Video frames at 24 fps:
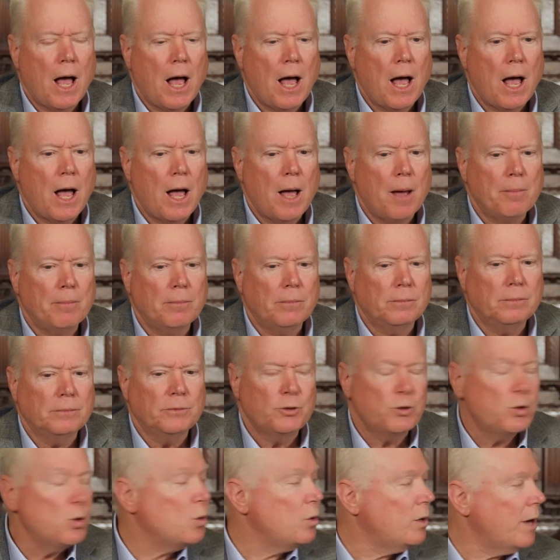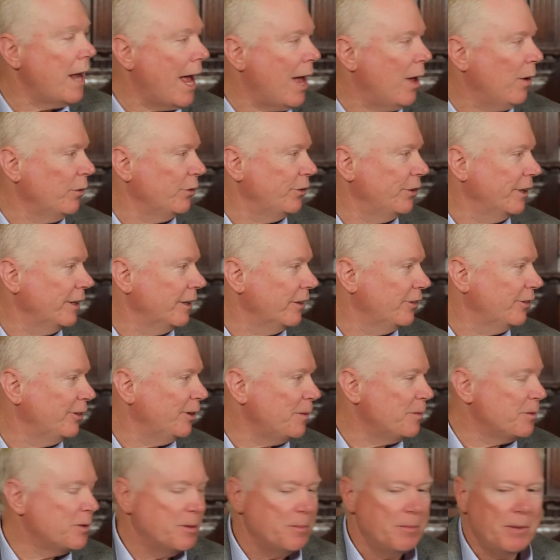um, student housing
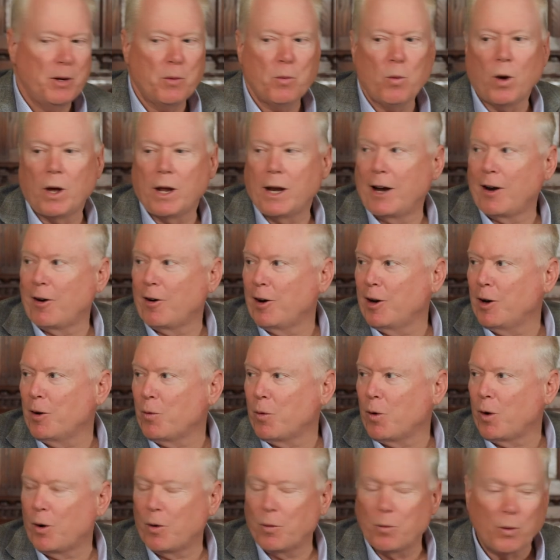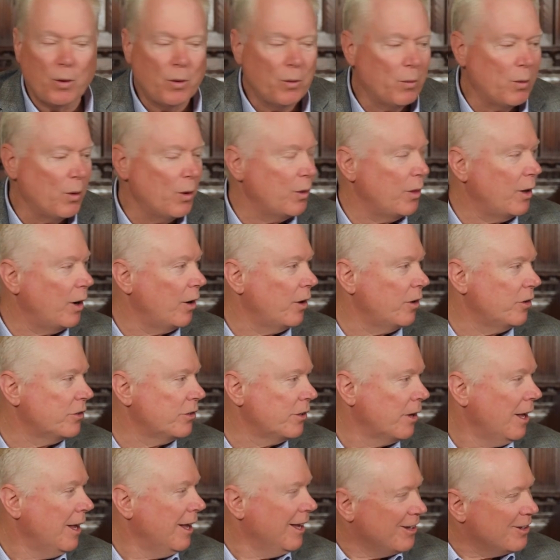seems to be mm-hmm. one area where where, where
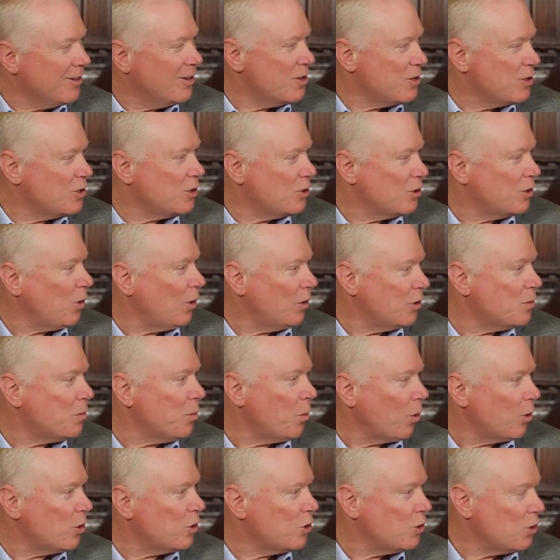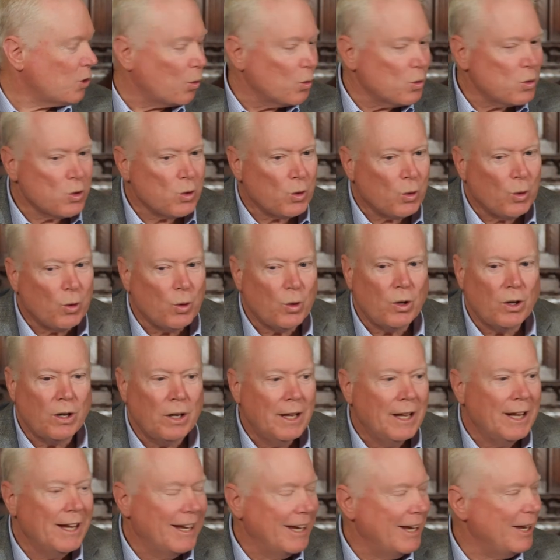there's so it's more
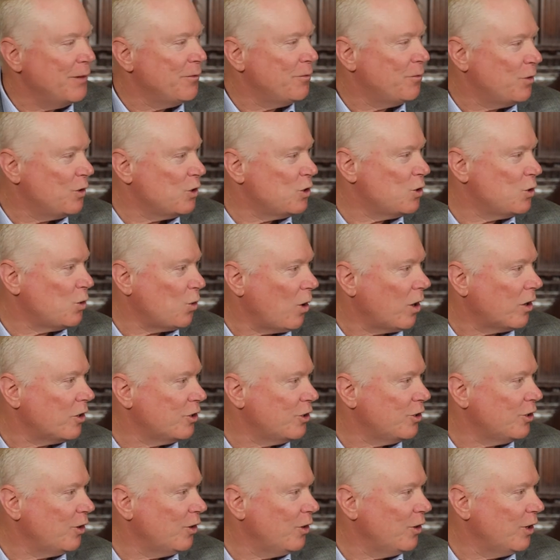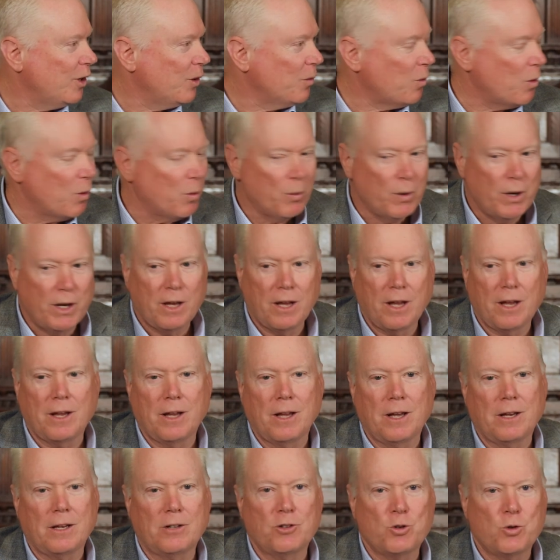social infrastructure than what we
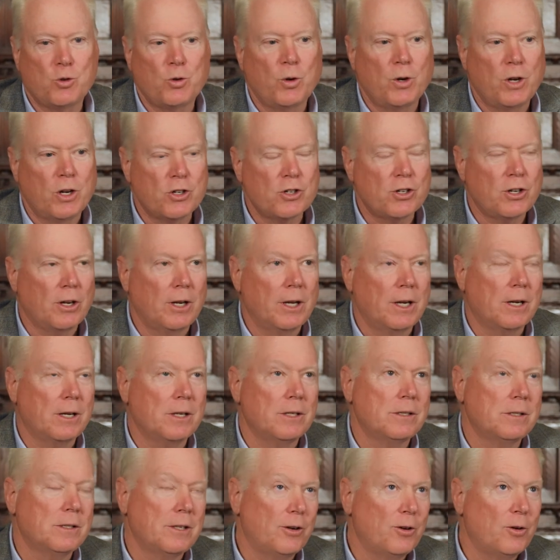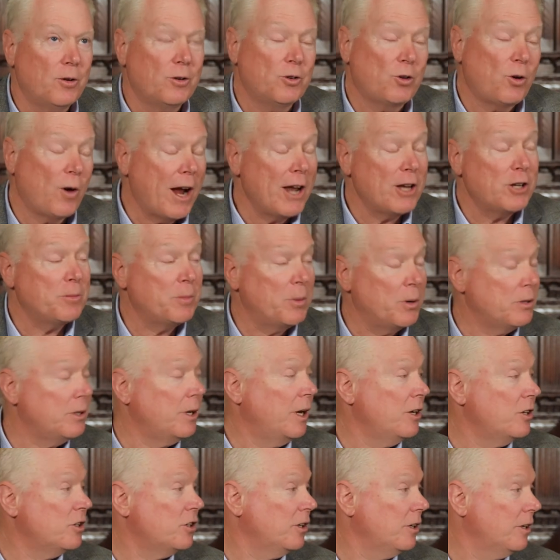traditionally considered
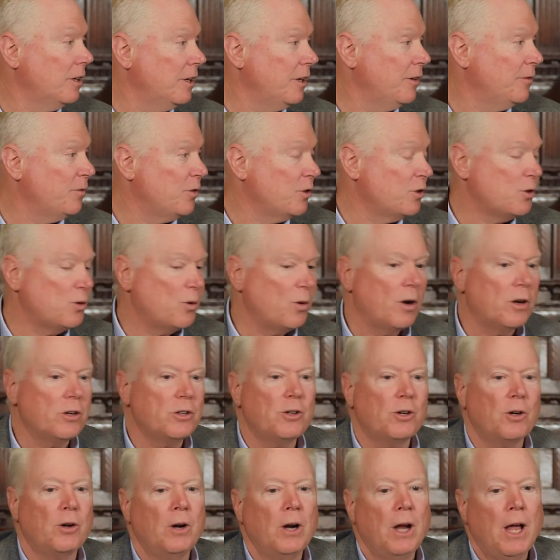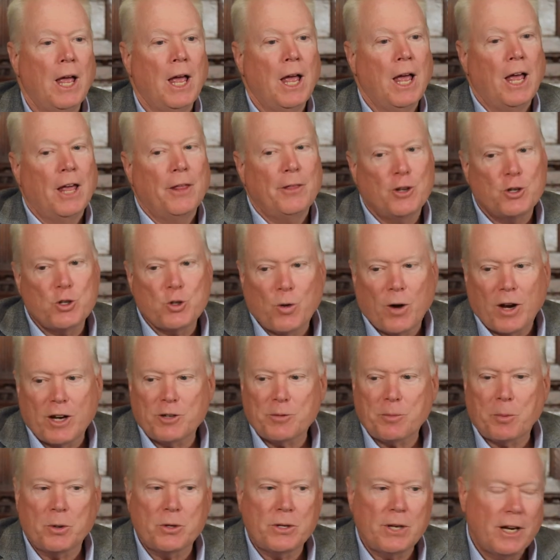transportation infrastructure. Mm-hmm. The
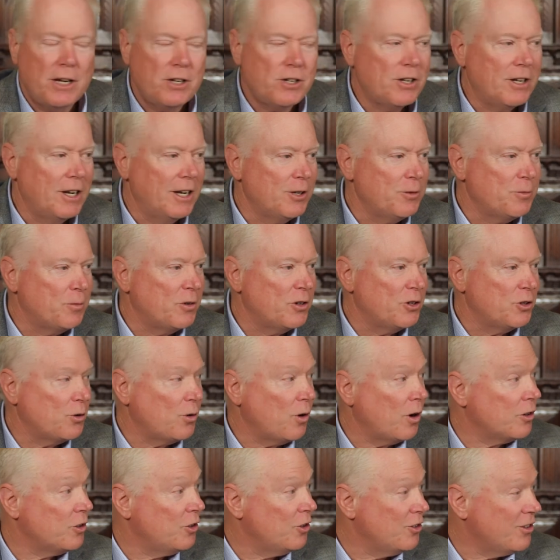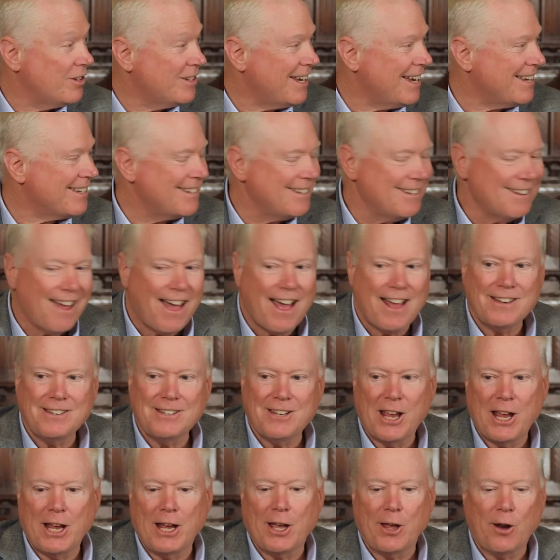transportation infrastructure just has not
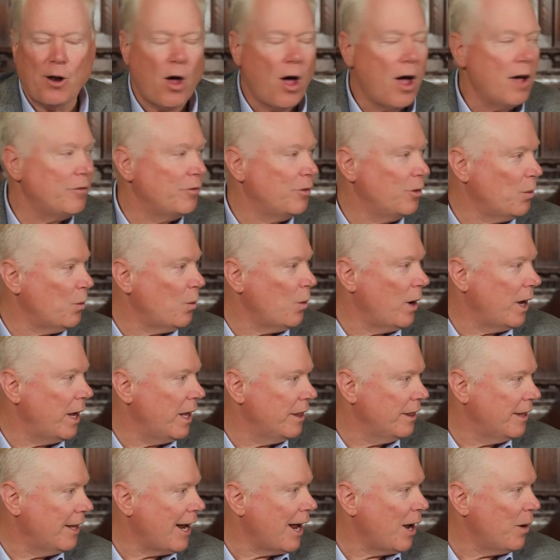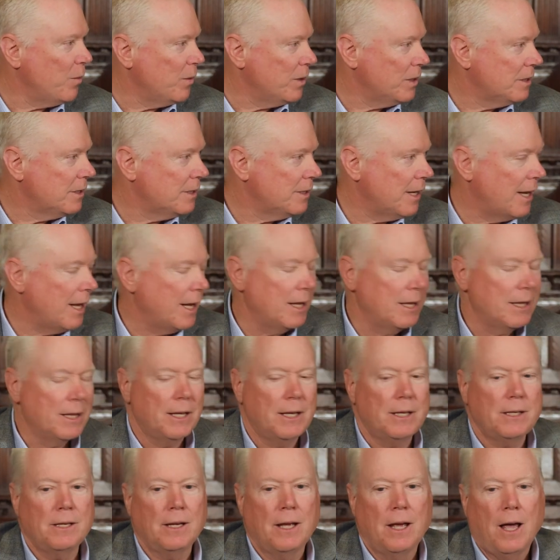taken off the way that I would say
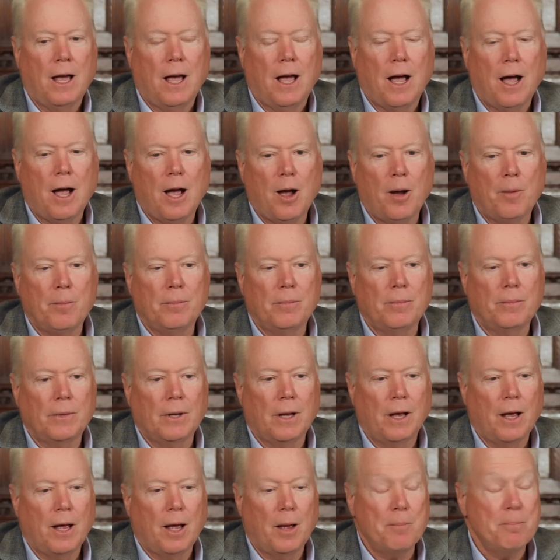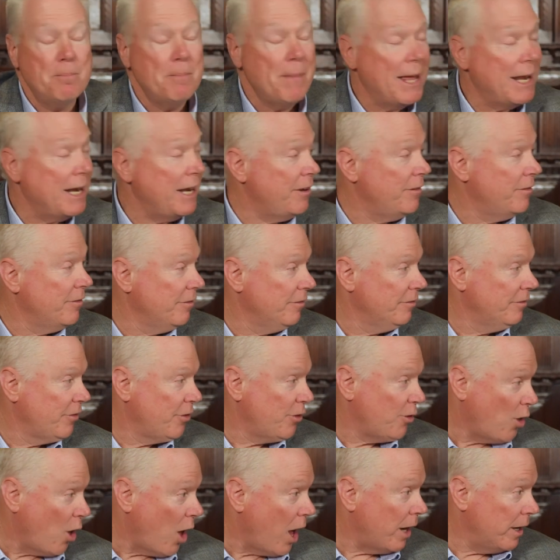that um, uh, many
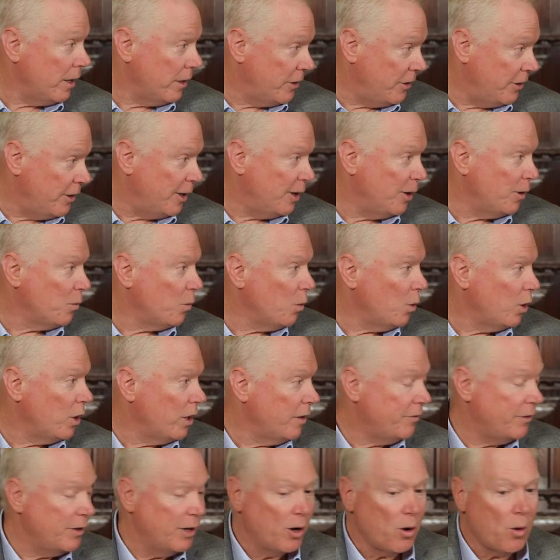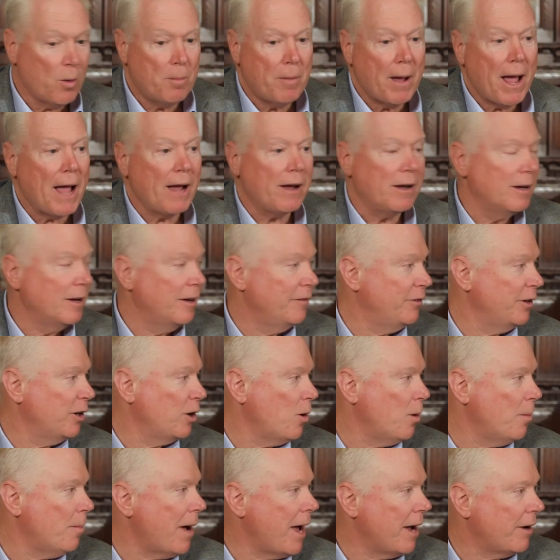thought that it mm-hmm. would if you go back if you
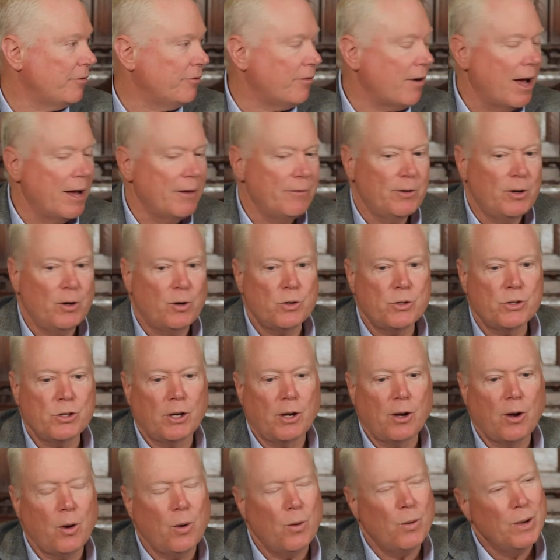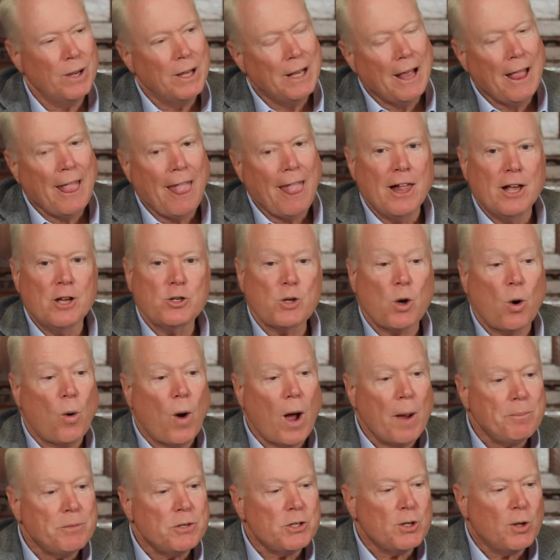go back five years ago. So
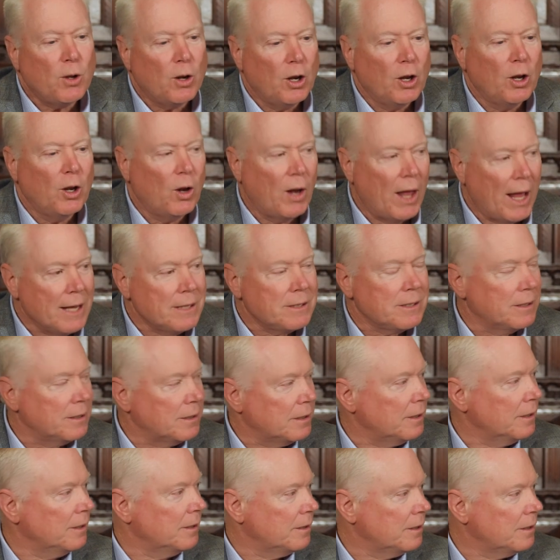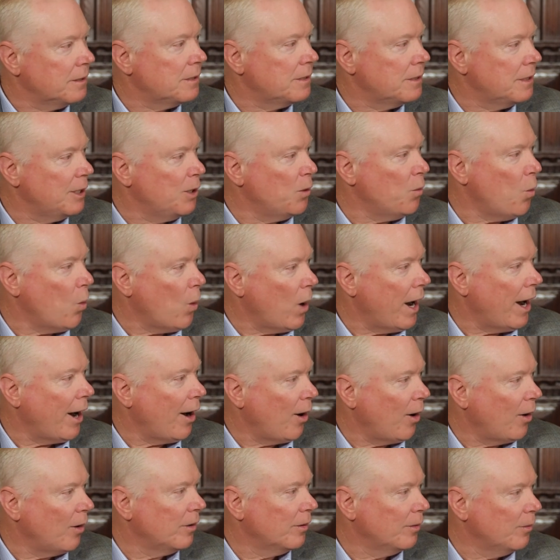I'm still a little hesitant to see
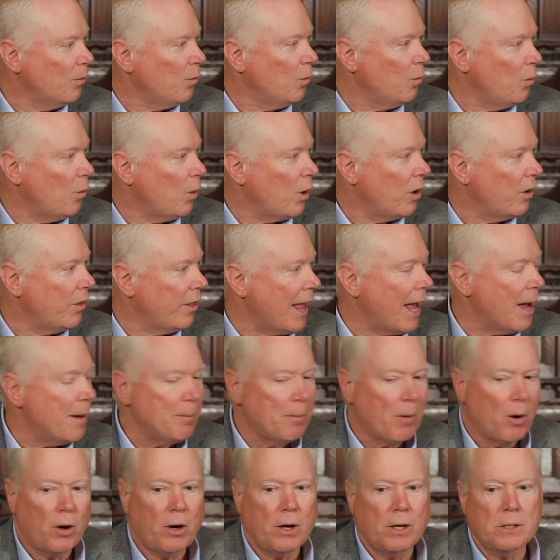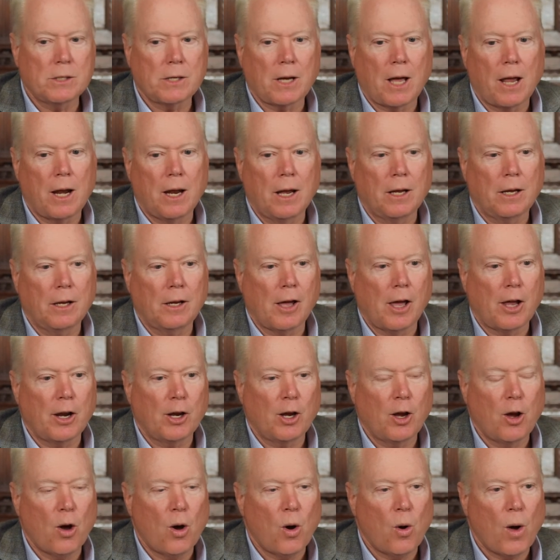where where that market's gonna
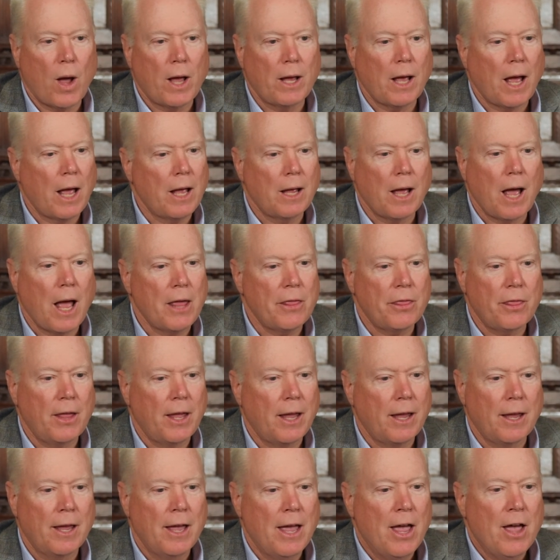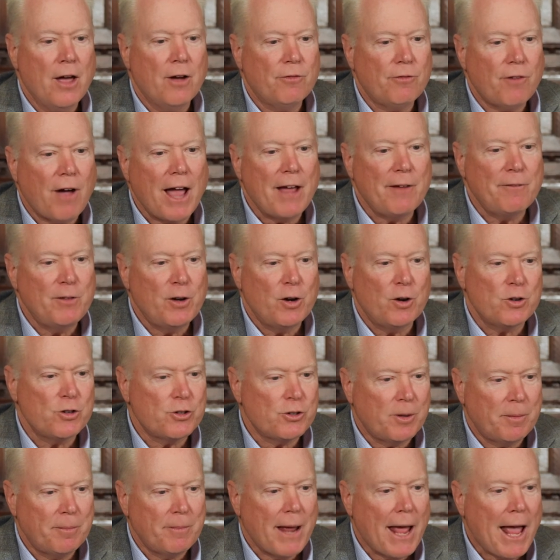gonna go. I, I, I think five
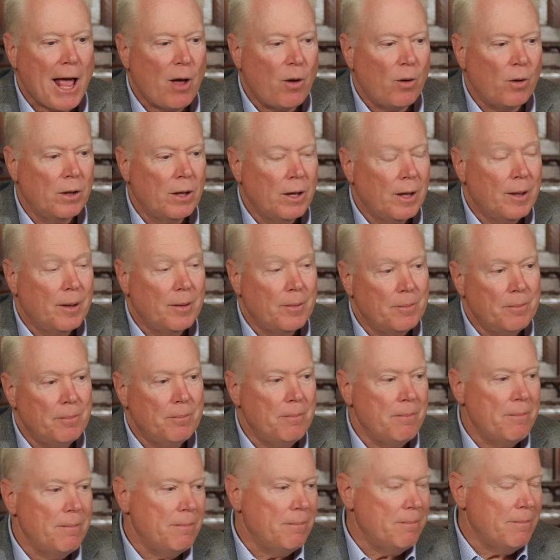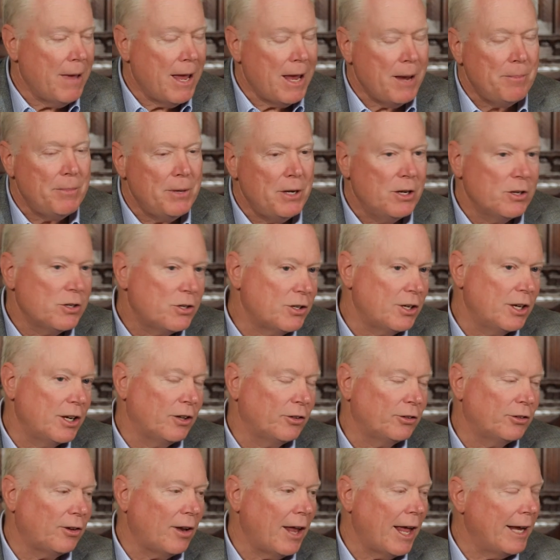years from now, m- maybe you see
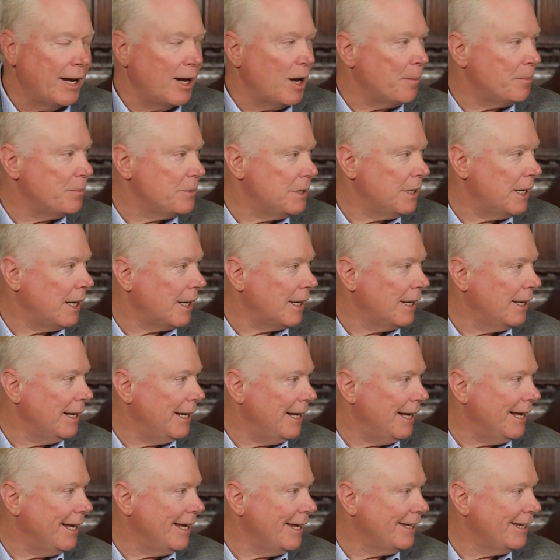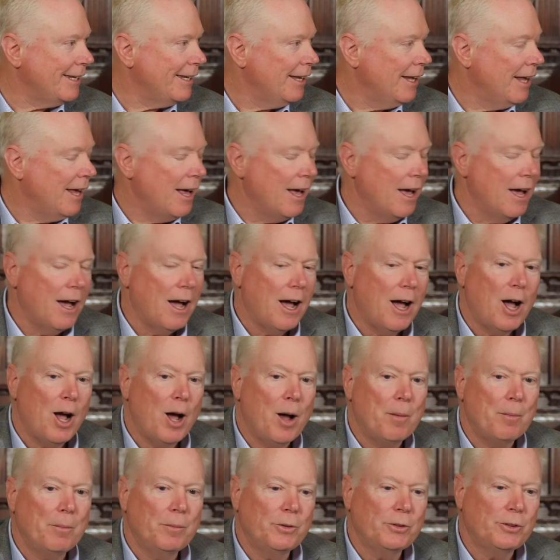a slight uptick in
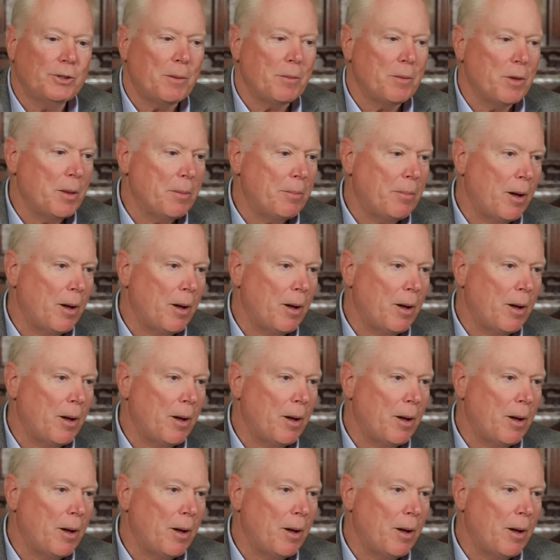um, some of the